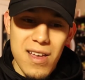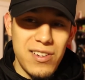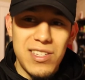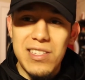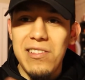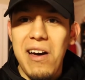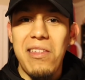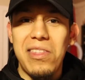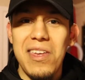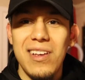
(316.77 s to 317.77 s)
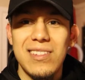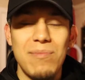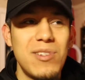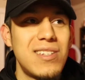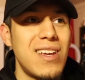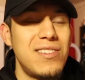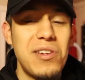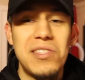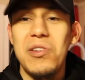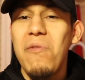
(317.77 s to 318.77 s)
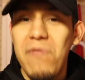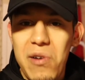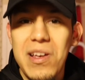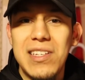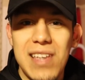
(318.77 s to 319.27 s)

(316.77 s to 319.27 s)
there's just a lot of things. I'm just, as you could tell, I'm very